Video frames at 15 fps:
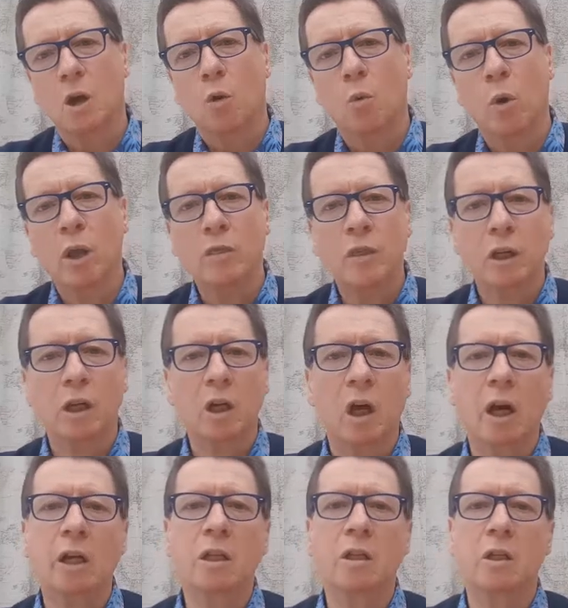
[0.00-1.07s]
"When the
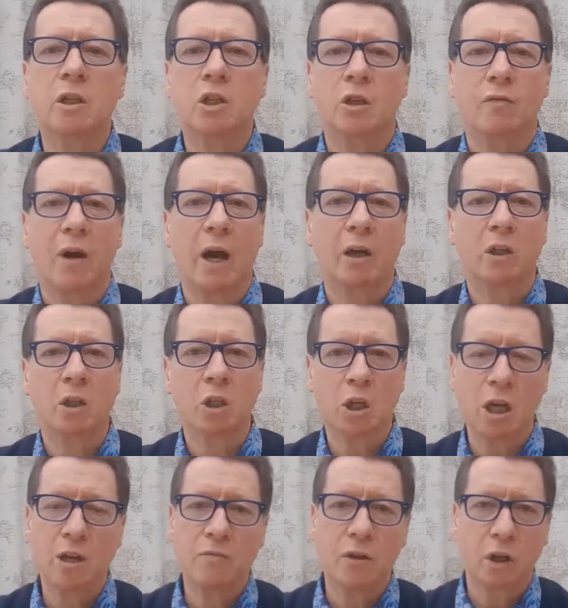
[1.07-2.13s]
kindness of our
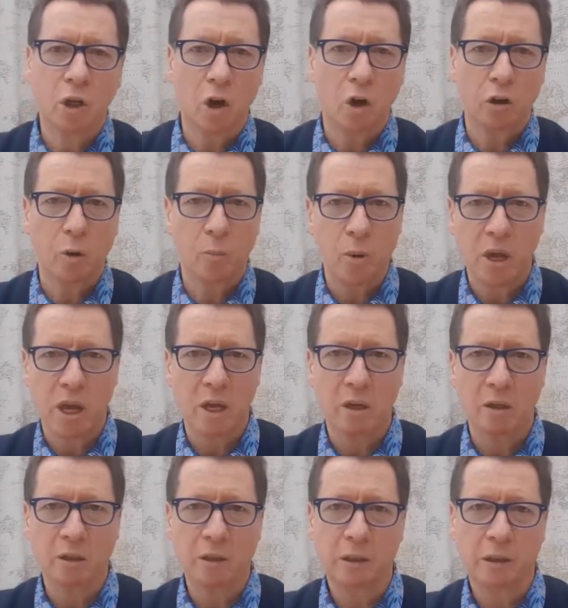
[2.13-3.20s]
Saviour God
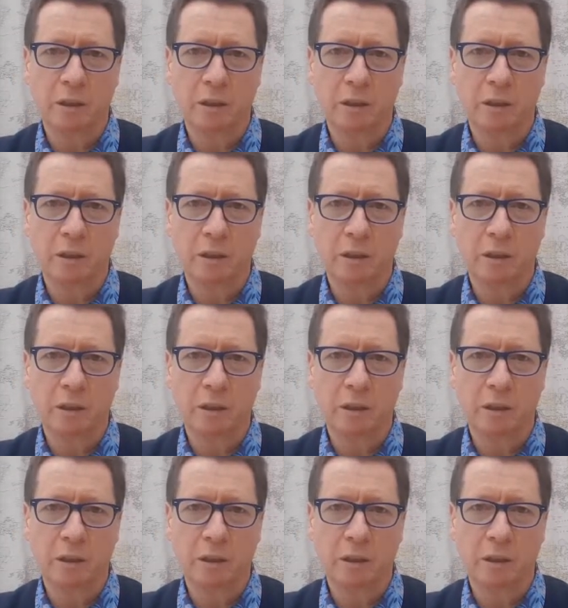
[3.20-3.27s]
appeared,